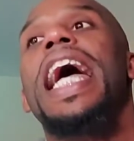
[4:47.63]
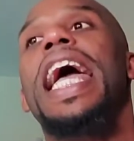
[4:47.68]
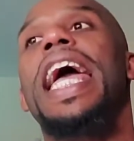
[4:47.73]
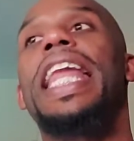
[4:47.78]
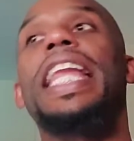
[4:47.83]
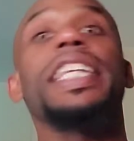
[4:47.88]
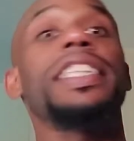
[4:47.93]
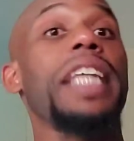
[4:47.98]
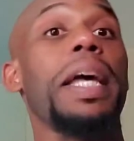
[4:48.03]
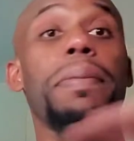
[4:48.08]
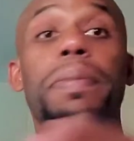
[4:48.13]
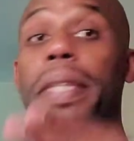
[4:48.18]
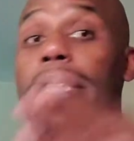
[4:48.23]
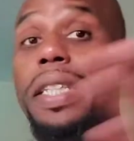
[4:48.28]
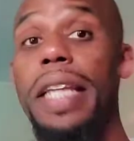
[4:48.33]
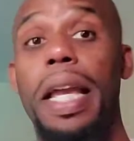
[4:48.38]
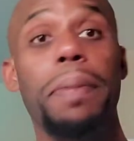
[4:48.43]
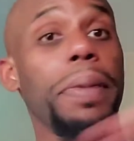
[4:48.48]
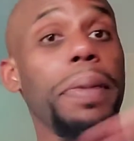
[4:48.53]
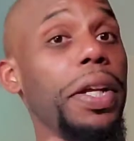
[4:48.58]
and the same
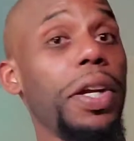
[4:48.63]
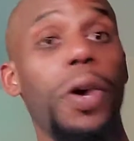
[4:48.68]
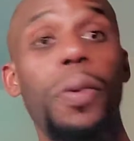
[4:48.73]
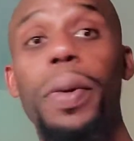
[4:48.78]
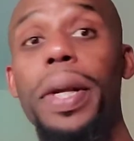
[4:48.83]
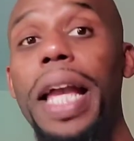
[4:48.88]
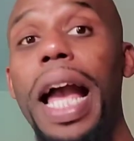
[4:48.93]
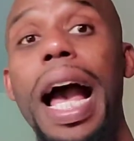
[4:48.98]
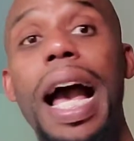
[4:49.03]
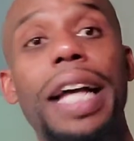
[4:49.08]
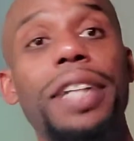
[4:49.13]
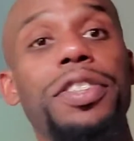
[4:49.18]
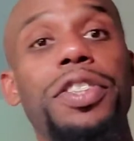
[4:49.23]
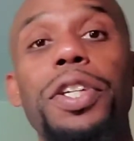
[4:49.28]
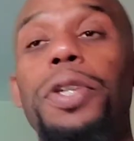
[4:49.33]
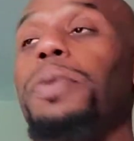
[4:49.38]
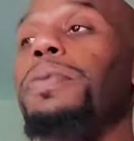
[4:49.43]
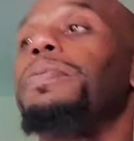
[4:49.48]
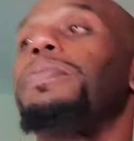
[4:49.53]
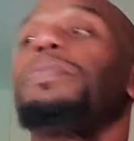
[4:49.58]
thing go with guys
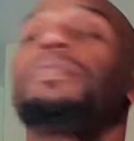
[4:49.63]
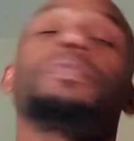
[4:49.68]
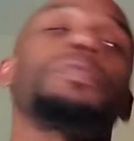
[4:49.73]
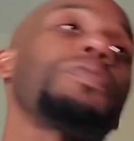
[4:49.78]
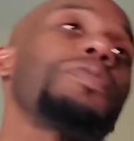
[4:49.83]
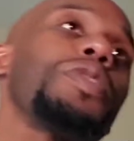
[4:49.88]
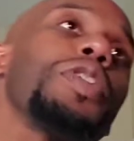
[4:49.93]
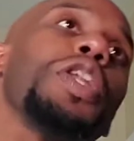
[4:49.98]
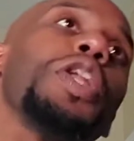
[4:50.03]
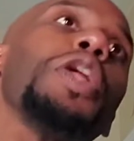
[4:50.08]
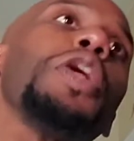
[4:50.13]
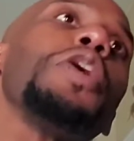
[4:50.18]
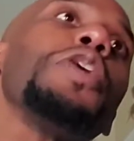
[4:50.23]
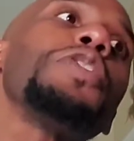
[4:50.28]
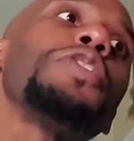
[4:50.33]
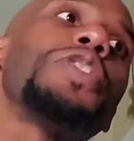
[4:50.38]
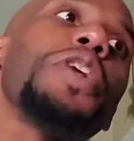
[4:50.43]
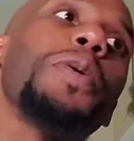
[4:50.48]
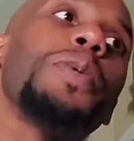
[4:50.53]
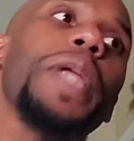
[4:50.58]
too.
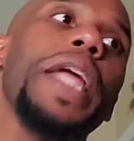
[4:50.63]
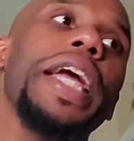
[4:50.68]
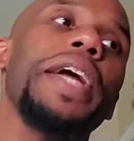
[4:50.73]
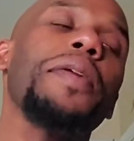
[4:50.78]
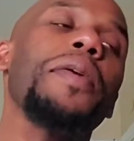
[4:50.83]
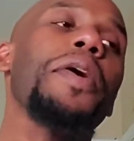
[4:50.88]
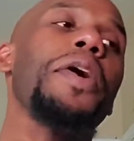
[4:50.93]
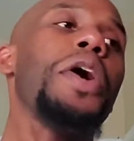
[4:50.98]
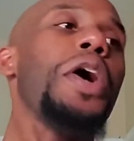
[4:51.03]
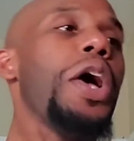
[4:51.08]
So then